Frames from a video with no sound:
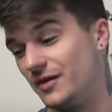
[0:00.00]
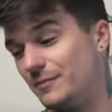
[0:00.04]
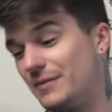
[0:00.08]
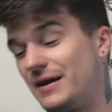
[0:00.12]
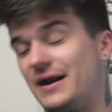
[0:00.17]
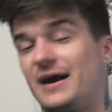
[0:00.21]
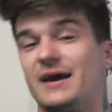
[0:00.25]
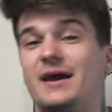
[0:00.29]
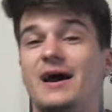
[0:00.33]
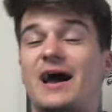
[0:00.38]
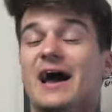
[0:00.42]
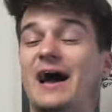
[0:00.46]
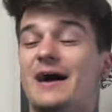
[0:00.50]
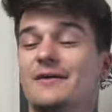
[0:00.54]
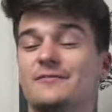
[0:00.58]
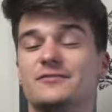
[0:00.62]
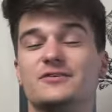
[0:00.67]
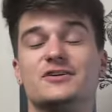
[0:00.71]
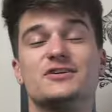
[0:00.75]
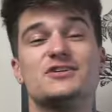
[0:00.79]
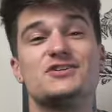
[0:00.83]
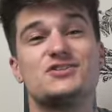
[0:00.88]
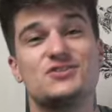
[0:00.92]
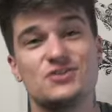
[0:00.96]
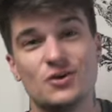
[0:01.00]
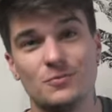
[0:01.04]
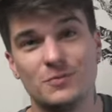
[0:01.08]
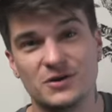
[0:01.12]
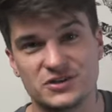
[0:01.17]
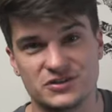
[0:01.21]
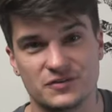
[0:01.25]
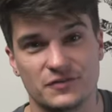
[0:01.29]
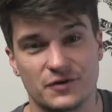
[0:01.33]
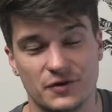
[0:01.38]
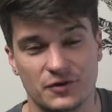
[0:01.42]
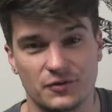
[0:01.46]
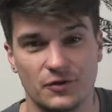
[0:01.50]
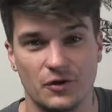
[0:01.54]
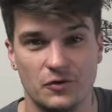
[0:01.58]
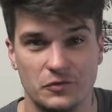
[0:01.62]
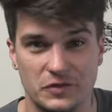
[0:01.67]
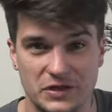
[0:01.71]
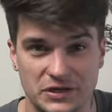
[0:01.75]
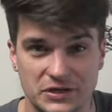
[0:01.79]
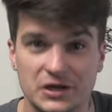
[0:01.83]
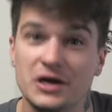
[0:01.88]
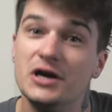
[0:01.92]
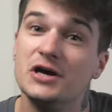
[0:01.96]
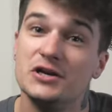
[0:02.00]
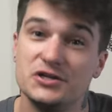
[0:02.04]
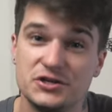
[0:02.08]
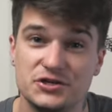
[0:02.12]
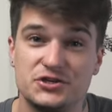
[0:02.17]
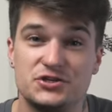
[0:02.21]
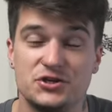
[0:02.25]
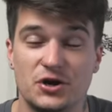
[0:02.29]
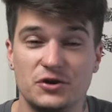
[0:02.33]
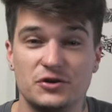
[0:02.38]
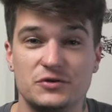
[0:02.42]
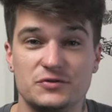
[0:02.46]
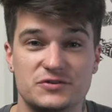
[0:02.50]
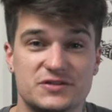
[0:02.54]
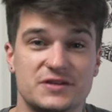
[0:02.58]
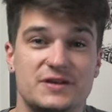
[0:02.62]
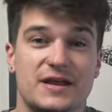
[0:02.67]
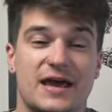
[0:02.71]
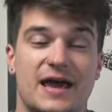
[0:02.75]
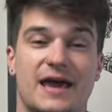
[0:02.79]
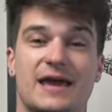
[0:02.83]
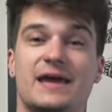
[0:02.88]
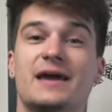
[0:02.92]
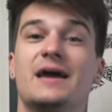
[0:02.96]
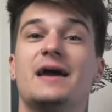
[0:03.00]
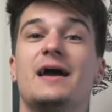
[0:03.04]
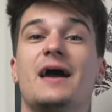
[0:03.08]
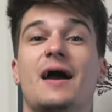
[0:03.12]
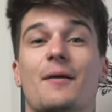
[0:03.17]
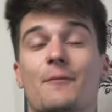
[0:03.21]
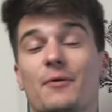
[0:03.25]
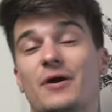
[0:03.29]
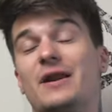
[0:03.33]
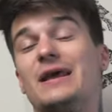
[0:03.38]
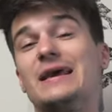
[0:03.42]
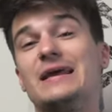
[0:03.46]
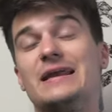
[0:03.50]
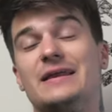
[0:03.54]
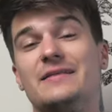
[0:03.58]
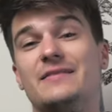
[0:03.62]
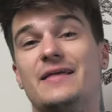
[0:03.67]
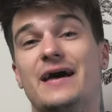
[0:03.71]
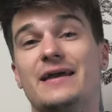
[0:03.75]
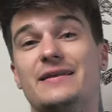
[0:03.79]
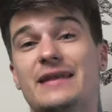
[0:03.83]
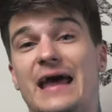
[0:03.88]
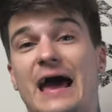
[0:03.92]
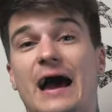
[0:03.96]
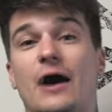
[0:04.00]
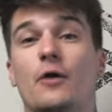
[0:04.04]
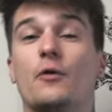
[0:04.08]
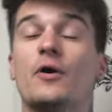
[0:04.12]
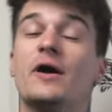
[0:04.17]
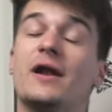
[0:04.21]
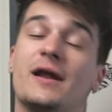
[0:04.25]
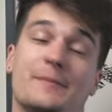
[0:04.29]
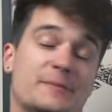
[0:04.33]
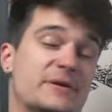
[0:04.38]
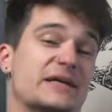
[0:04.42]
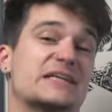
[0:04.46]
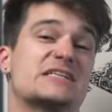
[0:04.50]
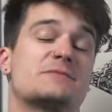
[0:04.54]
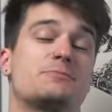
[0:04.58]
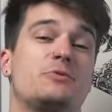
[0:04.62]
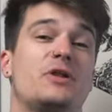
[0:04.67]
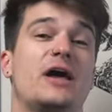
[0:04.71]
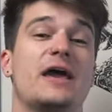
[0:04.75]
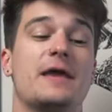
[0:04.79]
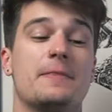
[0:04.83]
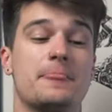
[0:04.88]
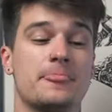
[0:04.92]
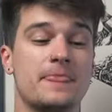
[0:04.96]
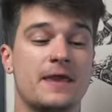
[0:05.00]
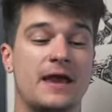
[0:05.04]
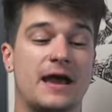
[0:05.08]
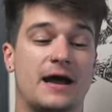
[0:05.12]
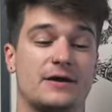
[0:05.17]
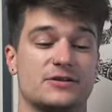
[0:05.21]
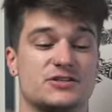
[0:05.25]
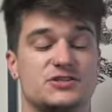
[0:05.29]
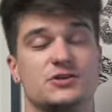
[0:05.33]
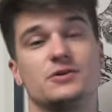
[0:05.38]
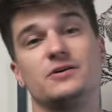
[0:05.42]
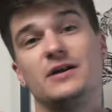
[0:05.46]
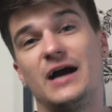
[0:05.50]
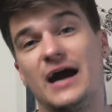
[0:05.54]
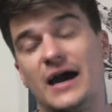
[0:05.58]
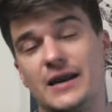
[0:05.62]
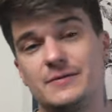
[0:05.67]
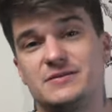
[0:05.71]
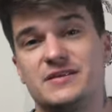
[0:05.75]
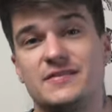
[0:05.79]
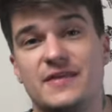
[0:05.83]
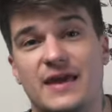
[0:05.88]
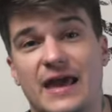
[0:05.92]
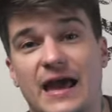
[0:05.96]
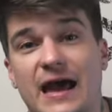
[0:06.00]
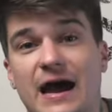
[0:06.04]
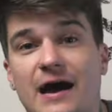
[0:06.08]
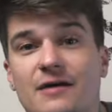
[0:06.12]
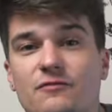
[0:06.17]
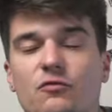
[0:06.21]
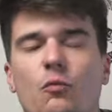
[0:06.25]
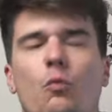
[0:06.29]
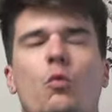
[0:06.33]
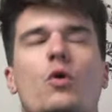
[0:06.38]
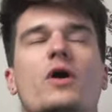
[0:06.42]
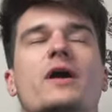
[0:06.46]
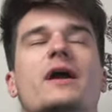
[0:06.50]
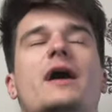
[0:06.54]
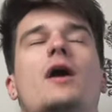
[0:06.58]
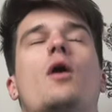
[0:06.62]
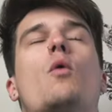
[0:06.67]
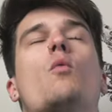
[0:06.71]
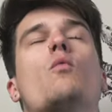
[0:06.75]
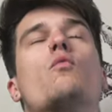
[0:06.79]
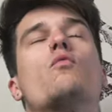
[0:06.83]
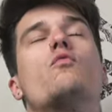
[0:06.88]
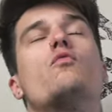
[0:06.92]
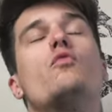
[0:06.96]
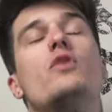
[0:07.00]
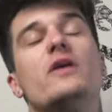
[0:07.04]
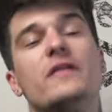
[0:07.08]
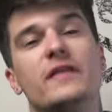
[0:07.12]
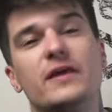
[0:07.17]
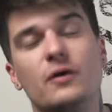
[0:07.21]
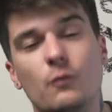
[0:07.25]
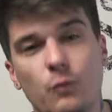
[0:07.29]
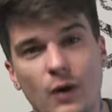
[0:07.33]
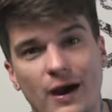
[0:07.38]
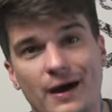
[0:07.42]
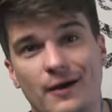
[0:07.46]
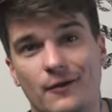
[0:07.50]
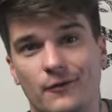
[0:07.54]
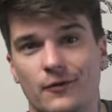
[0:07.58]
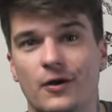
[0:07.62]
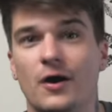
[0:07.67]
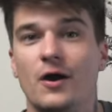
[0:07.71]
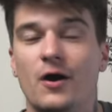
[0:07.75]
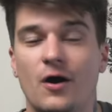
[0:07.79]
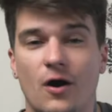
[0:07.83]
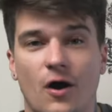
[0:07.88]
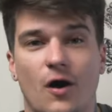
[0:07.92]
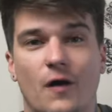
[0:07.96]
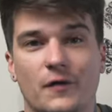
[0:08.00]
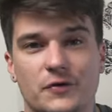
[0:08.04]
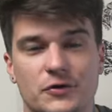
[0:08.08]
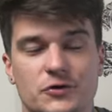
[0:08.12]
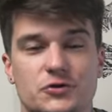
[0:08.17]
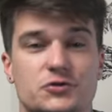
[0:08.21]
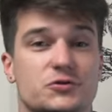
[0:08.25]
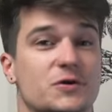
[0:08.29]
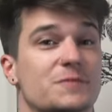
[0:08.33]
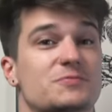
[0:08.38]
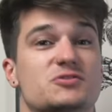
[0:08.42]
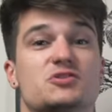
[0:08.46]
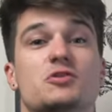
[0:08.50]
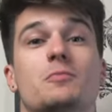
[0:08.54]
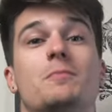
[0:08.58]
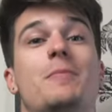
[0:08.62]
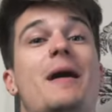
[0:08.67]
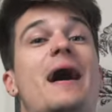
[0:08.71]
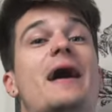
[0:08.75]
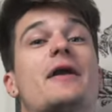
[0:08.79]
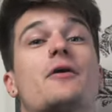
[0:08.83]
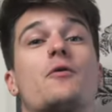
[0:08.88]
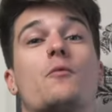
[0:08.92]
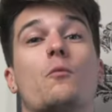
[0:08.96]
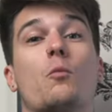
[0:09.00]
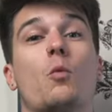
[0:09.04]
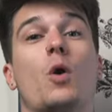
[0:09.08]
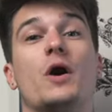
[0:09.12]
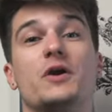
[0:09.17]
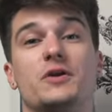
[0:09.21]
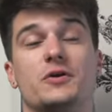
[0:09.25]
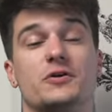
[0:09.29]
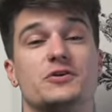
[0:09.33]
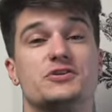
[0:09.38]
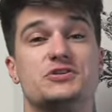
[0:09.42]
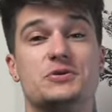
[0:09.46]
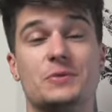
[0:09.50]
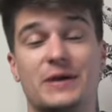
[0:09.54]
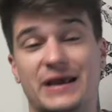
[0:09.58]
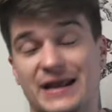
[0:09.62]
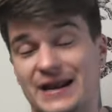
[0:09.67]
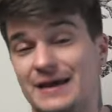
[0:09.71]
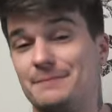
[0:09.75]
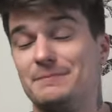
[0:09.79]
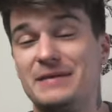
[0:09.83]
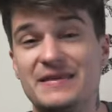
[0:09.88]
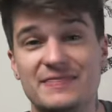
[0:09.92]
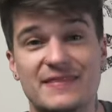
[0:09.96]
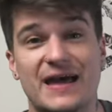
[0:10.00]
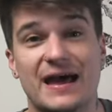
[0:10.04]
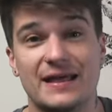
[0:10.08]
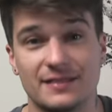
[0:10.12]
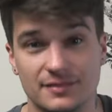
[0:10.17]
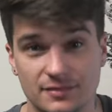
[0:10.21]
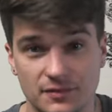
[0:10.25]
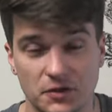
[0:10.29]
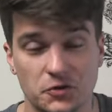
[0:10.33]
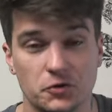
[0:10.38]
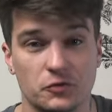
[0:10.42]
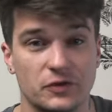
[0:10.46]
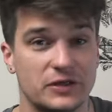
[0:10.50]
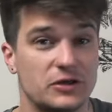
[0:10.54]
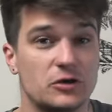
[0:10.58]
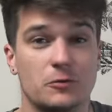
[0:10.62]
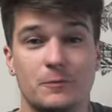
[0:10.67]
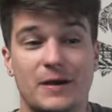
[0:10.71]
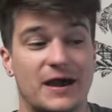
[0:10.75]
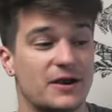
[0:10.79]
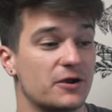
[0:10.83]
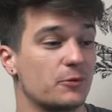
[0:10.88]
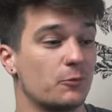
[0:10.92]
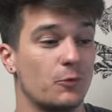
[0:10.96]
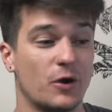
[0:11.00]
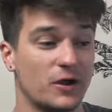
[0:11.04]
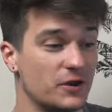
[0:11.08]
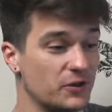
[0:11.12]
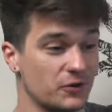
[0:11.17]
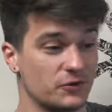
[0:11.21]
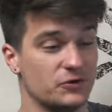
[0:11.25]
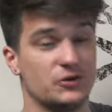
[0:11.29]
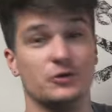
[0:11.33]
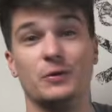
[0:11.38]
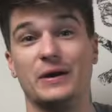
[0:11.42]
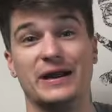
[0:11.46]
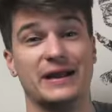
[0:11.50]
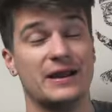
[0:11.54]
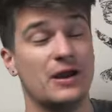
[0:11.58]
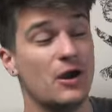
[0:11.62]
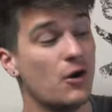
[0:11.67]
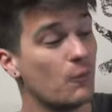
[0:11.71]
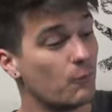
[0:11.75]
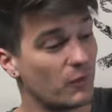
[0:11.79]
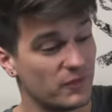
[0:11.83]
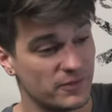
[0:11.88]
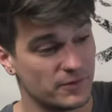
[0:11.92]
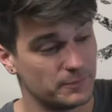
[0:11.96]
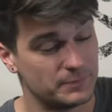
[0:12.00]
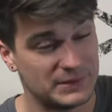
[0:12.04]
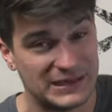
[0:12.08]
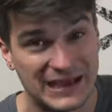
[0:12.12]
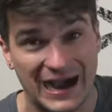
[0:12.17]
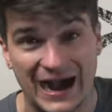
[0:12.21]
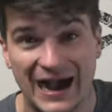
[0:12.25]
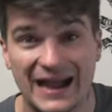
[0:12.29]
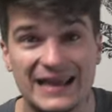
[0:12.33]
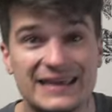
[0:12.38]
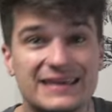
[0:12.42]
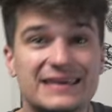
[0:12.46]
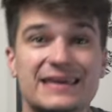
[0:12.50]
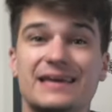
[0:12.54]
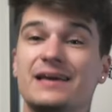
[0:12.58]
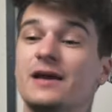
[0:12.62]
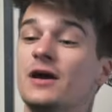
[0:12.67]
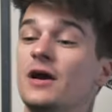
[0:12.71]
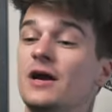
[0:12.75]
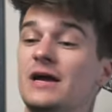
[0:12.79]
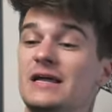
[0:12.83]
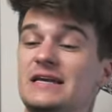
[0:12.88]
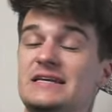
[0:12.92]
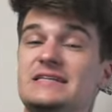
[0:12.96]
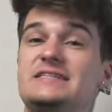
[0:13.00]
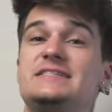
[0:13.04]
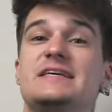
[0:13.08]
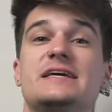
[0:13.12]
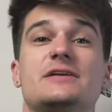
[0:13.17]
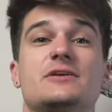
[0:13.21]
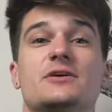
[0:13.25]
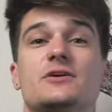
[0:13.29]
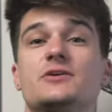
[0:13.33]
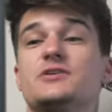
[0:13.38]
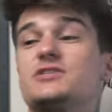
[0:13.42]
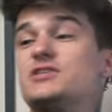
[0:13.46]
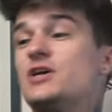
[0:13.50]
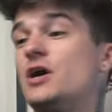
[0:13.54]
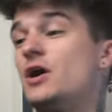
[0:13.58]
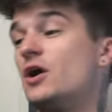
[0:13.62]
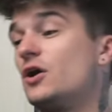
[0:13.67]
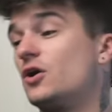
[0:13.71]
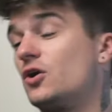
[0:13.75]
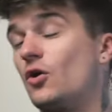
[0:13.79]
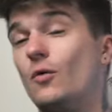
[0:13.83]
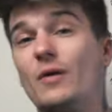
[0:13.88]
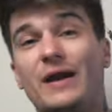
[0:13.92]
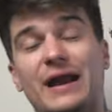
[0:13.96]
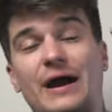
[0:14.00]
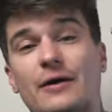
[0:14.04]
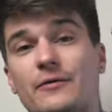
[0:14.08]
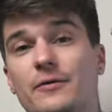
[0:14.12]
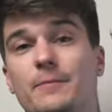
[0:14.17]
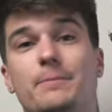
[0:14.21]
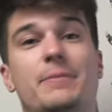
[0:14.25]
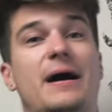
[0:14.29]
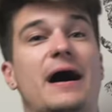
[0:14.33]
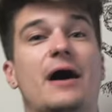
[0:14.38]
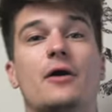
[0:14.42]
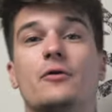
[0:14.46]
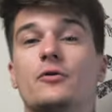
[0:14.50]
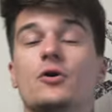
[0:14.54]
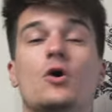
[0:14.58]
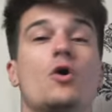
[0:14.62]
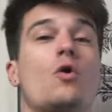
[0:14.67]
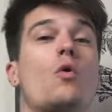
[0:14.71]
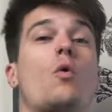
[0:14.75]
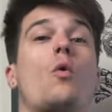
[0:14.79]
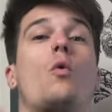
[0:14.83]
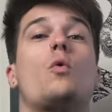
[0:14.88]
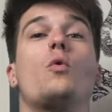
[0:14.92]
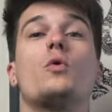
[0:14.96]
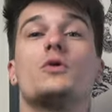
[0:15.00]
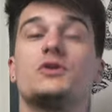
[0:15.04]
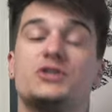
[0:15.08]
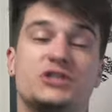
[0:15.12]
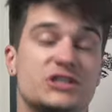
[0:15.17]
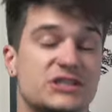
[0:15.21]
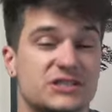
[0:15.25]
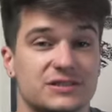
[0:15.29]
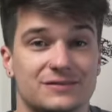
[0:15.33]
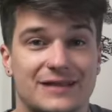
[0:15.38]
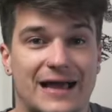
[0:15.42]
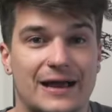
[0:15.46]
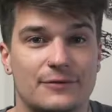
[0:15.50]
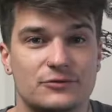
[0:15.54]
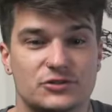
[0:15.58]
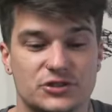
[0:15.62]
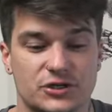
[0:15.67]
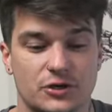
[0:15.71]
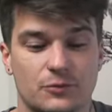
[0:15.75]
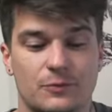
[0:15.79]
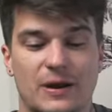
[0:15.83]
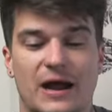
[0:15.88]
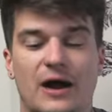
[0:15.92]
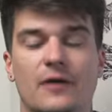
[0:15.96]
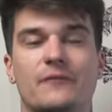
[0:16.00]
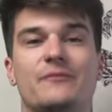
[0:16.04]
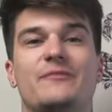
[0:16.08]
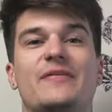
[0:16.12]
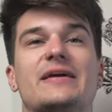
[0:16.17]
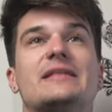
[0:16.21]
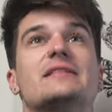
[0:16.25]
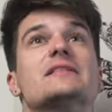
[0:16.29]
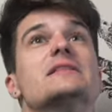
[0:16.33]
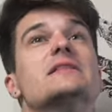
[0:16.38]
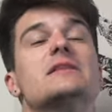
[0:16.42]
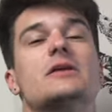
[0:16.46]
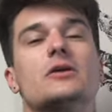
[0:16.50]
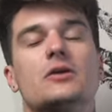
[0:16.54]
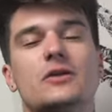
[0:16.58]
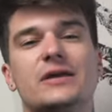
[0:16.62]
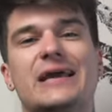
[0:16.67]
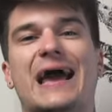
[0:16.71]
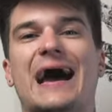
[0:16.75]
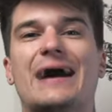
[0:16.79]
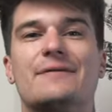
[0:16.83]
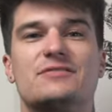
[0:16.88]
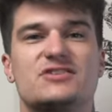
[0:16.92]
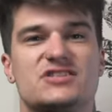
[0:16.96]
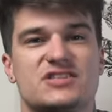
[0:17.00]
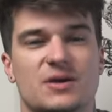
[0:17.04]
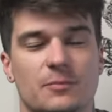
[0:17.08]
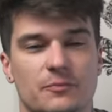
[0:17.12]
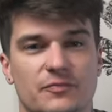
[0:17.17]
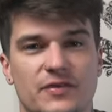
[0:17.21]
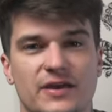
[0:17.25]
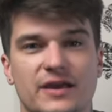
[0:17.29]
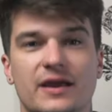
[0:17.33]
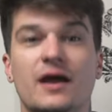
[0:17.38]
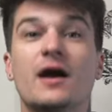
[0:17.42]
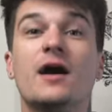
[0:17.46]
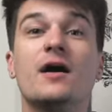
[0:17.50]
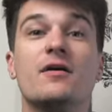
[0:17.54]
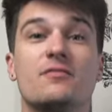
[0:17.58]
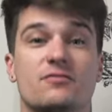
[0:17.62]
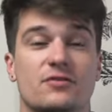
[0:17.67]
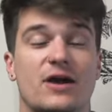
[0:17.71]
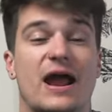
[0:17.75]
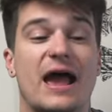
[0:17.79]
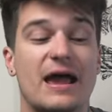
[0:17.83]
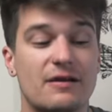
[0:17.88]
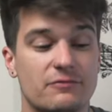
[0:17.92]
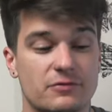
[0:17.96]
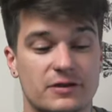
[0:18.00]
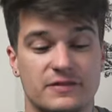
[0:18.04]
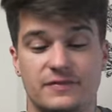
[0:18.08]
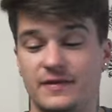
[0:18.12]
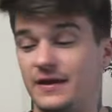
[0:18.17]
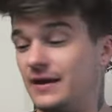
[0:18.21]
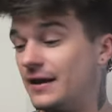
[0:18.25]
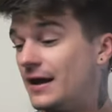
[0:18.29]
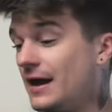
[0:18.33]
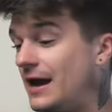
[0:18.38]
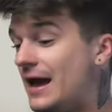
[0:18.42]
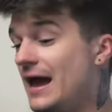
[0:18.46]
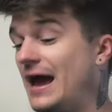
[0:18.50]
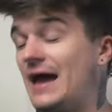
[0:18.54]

them. And I have so much of their clothing to show you today. And we're gonna get into that now. I'm gonna explain how certain items that they have work really well on your trips, no matter what you're doing. And I mean that literally, no matter what you're doing, whether it be hiking, dinners, going out and about, or just lounging around, they literally have something for everything.